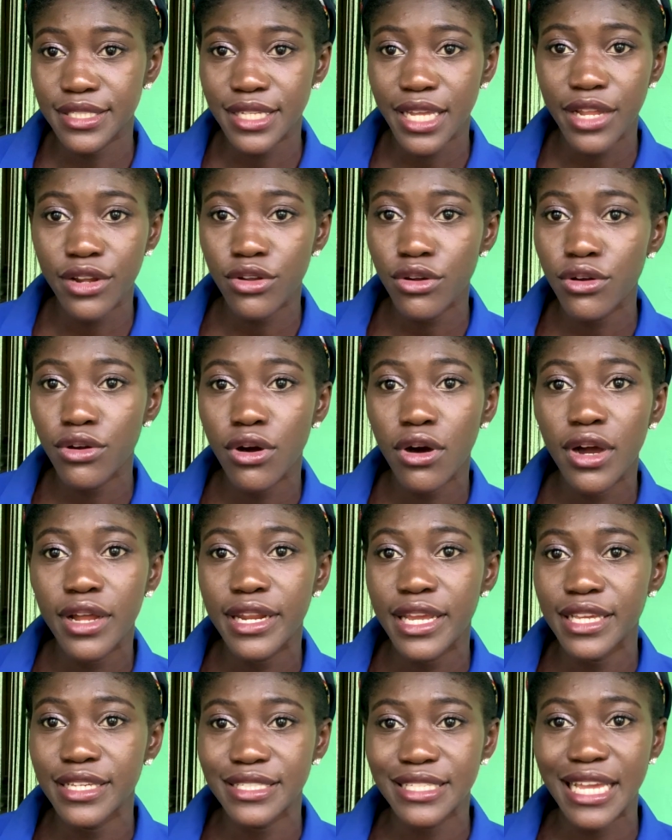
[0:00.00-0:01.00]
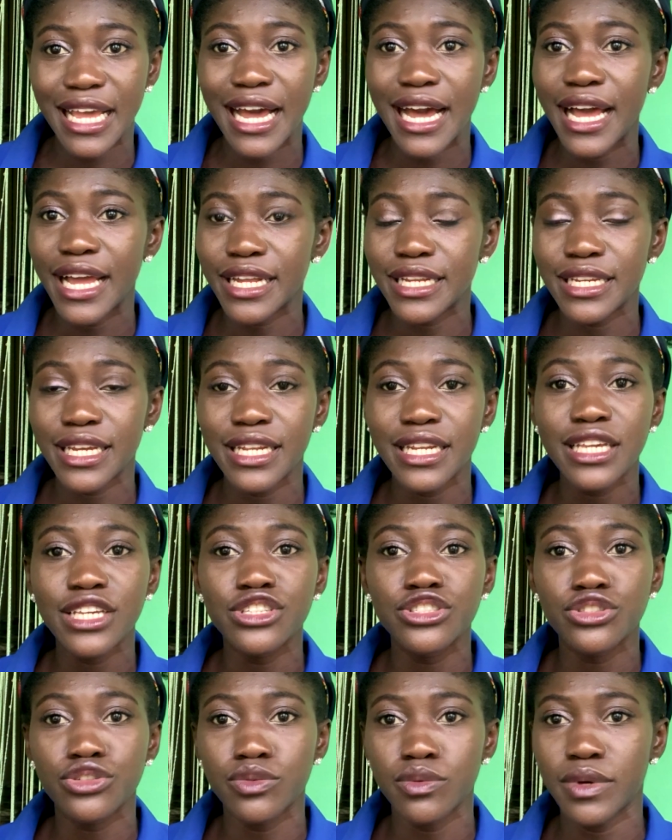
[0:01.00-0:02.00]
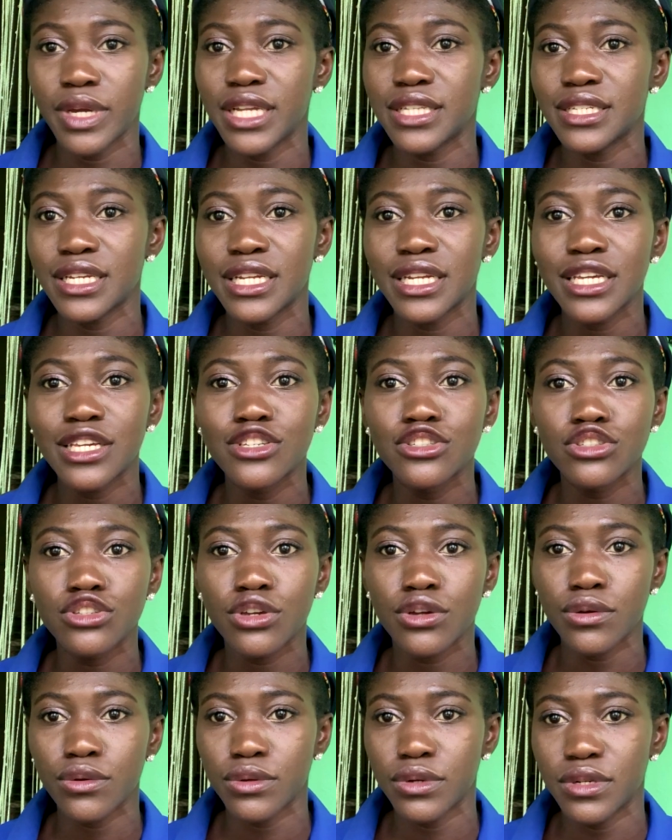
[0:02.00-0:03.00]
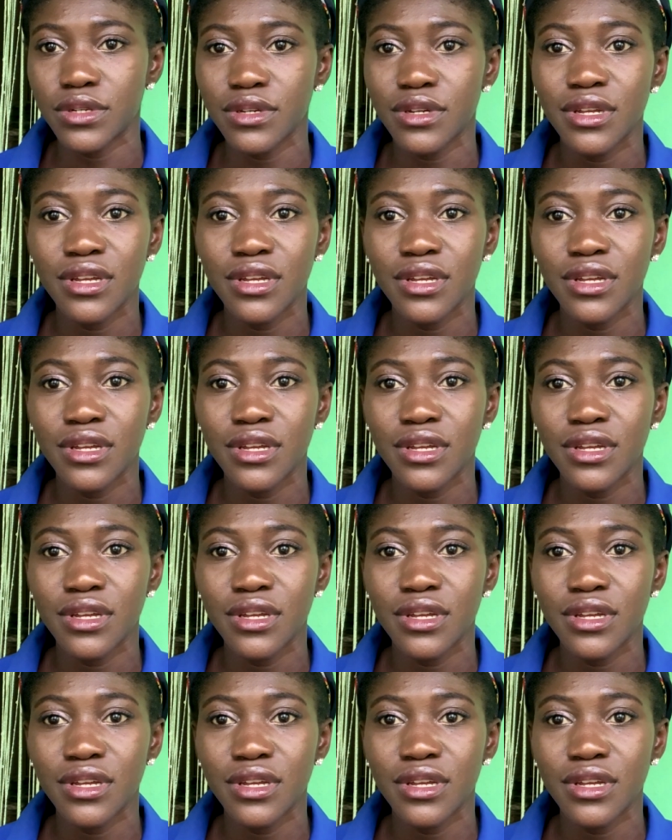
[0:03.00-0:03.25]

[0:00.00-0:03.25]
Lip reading: I know God is kind and he's great and he's good.